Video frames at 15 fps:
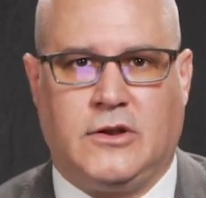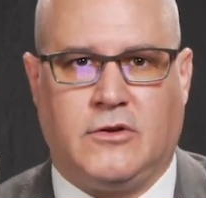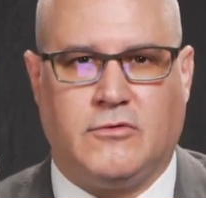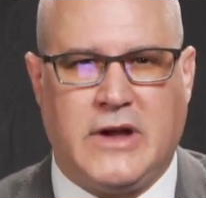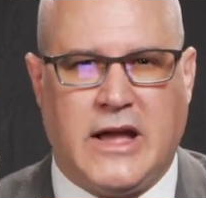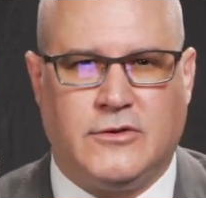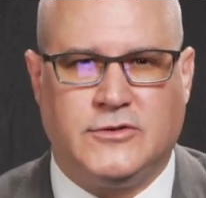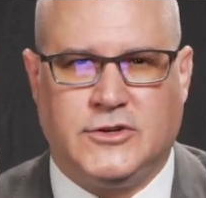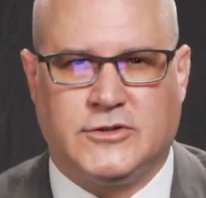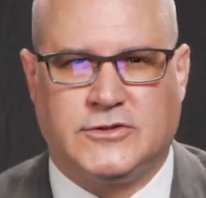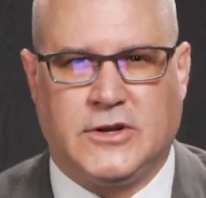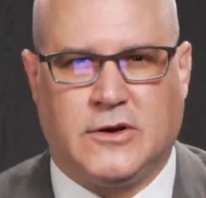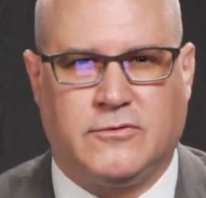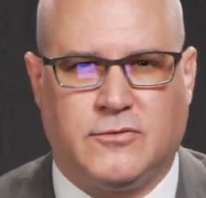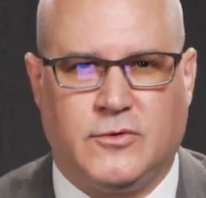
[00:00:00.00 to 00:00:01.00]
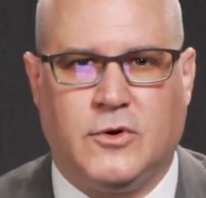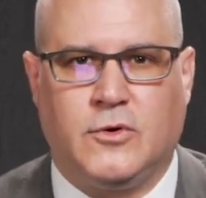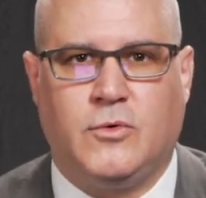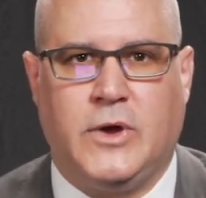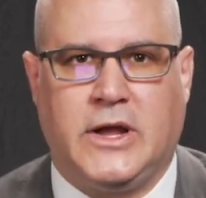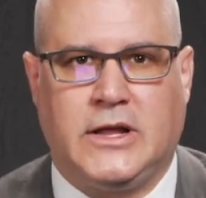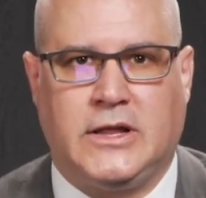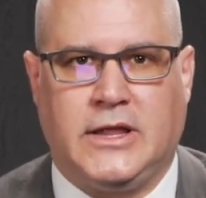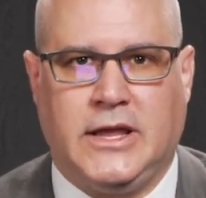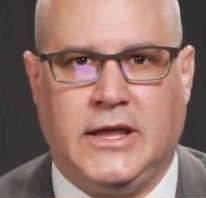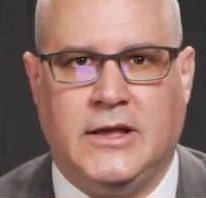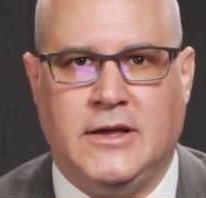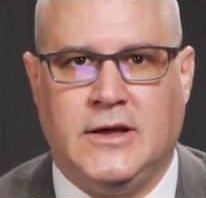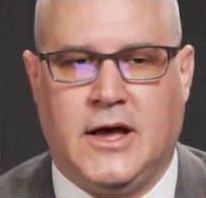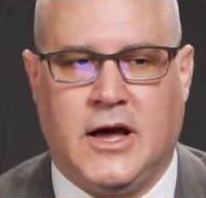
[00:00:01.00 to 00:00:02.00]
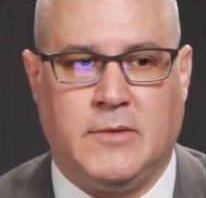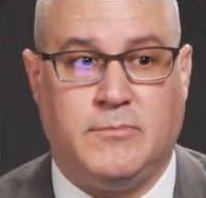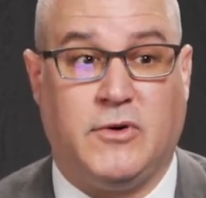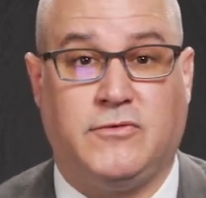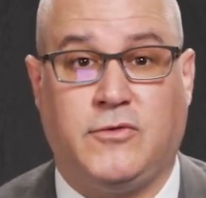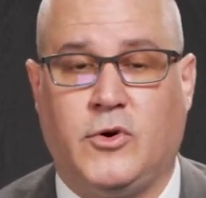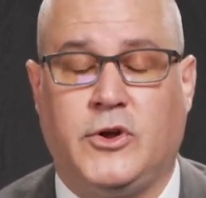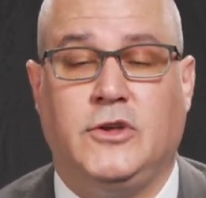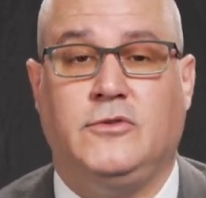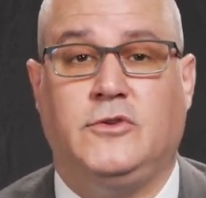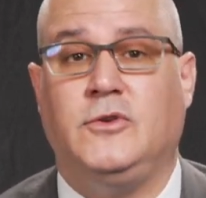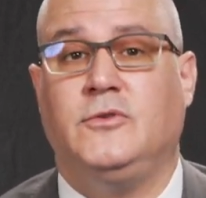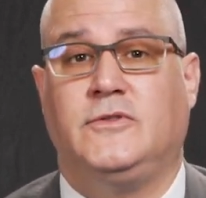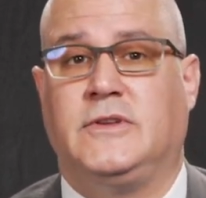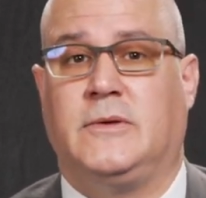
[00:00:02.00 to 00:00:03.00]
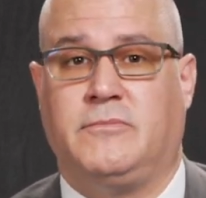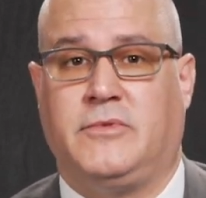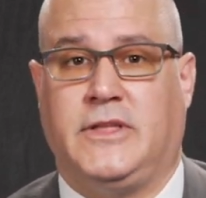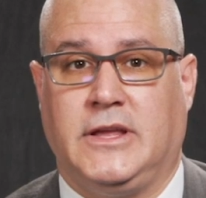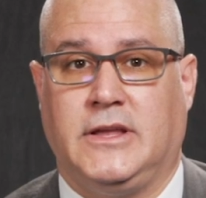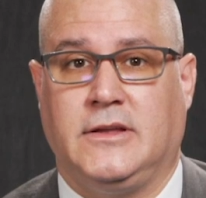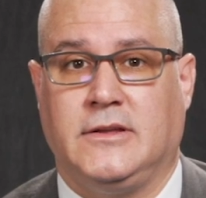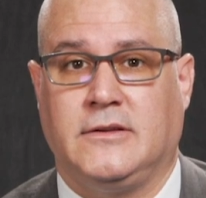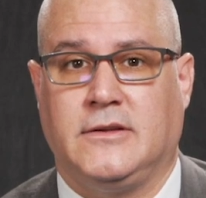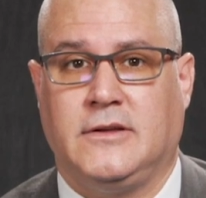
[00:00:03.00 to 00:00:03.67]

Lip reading: ground yourself real quickly before you do something.